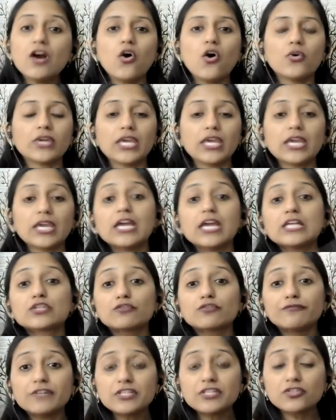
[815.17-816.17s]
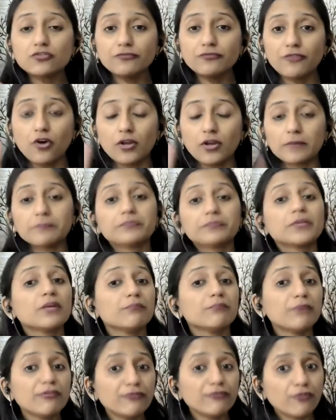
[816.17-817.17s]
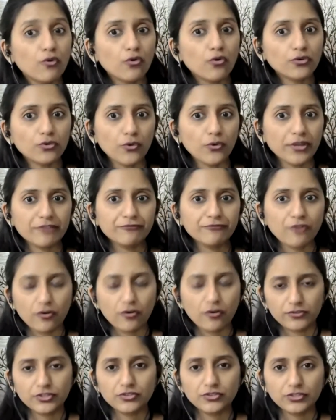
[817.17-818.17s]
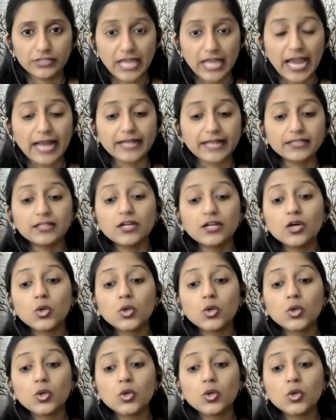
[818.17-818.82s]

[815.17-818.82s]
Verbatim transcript: Okay, so first of all, before going forward to that,